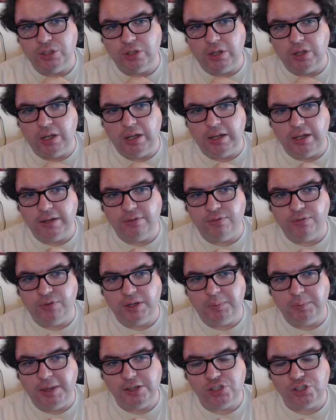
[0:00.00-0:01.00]
on
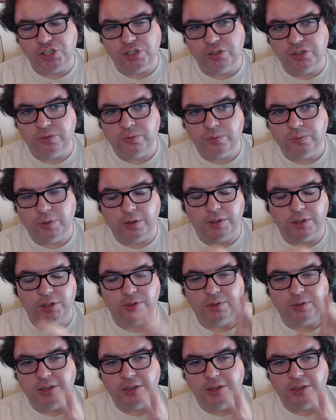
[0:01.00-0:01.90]
Funimation or the,